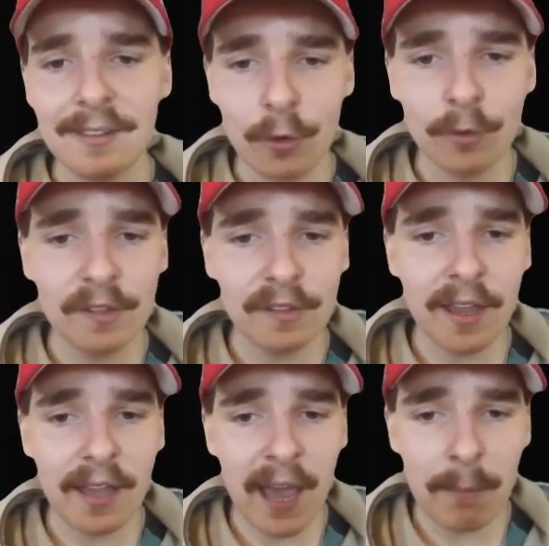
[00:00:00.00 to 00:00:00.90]
Good to
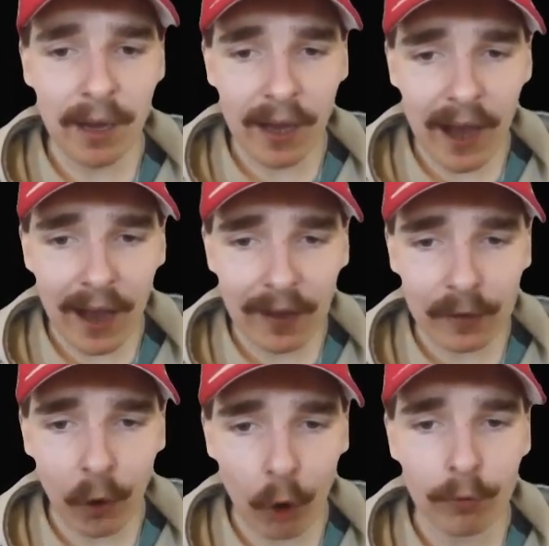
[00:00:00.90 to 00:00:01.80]
see Emma
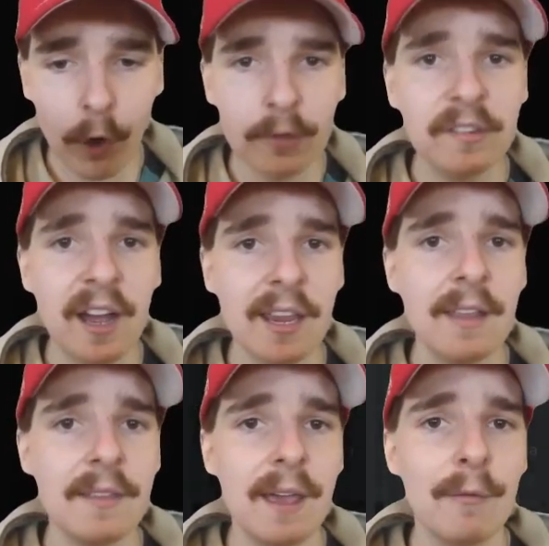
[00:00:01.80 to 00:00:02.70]
Toro dug
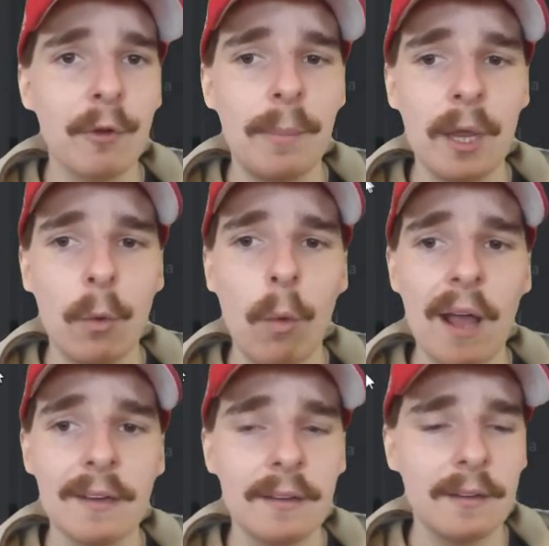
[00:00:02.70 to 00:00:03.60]
in there for a big
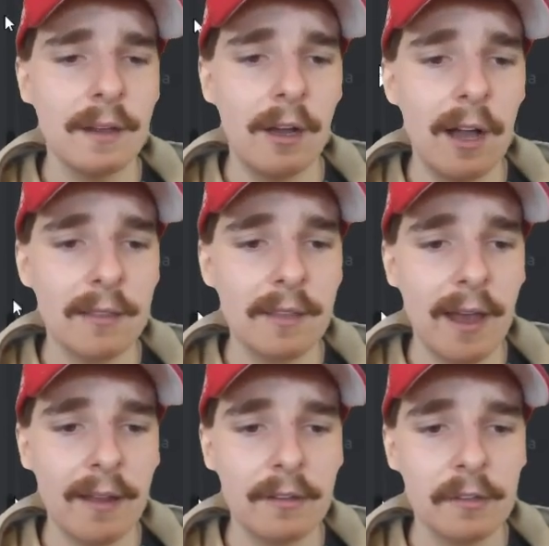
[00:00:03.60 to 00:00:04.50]
one. I like
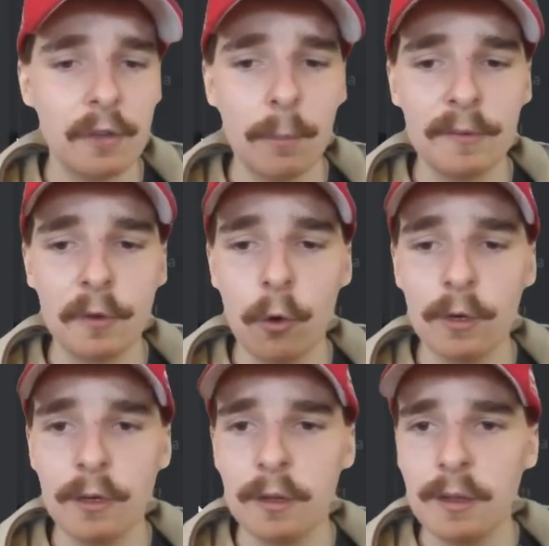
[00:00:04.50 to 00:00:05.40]
that. top
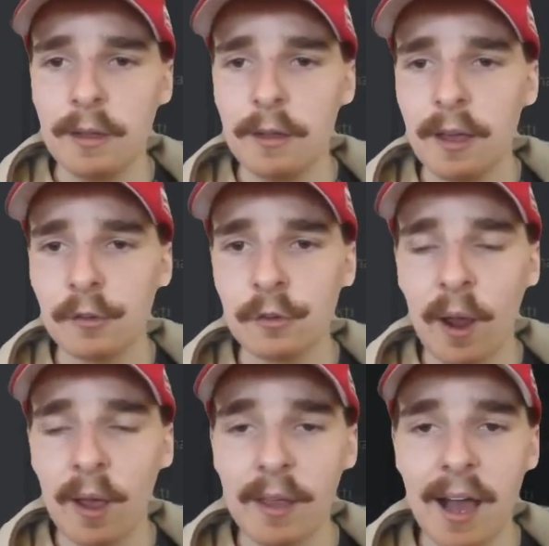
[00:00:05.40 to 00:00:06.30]
scored.
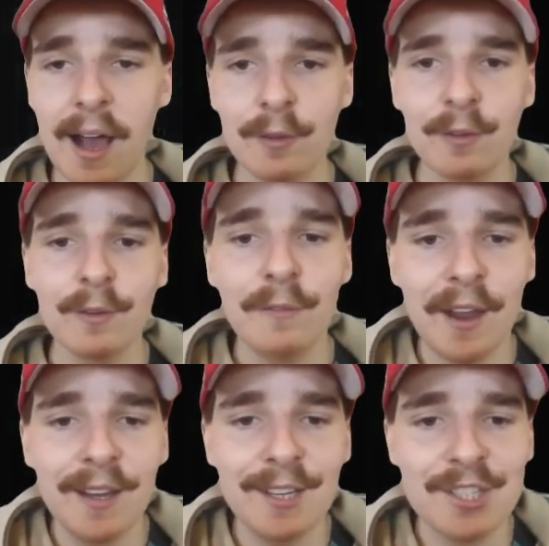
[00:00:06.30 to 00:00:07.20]
Australia after
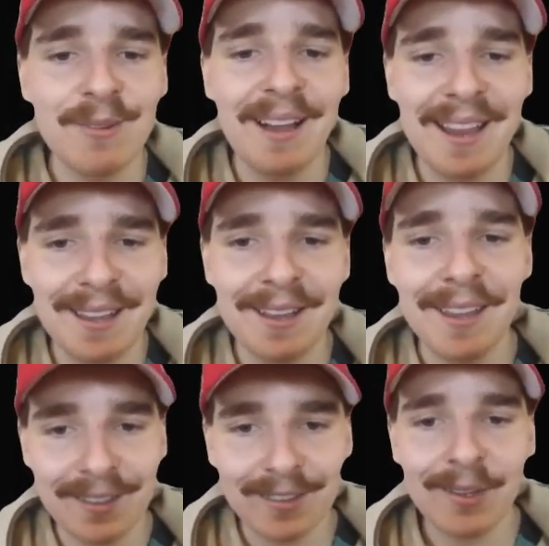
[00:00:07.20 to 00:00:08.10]
defeating Sri Lanka.
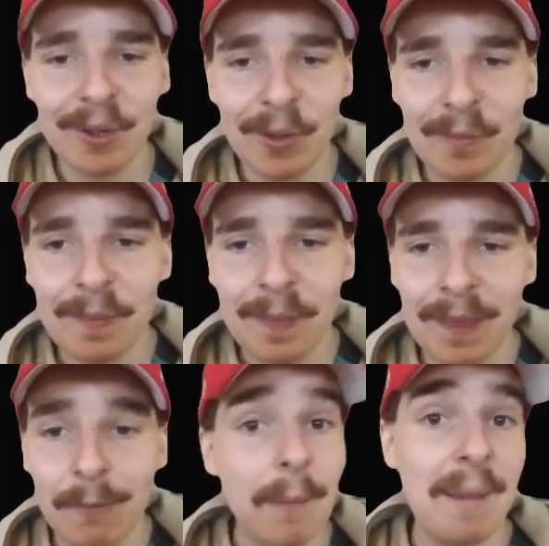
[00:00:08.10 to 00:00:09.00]
Yes, sir.
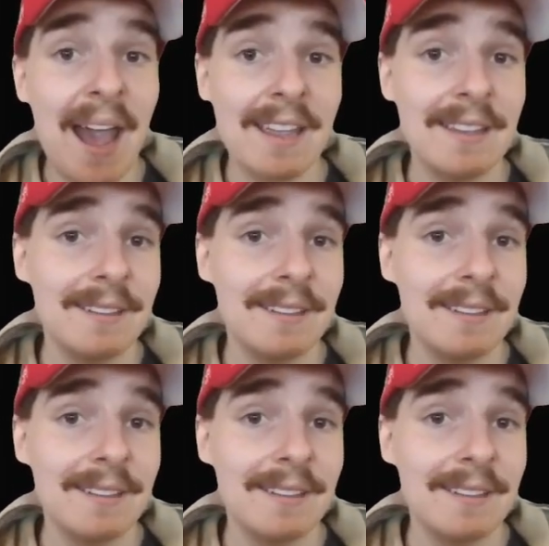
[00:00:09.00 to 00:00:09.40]
We're back.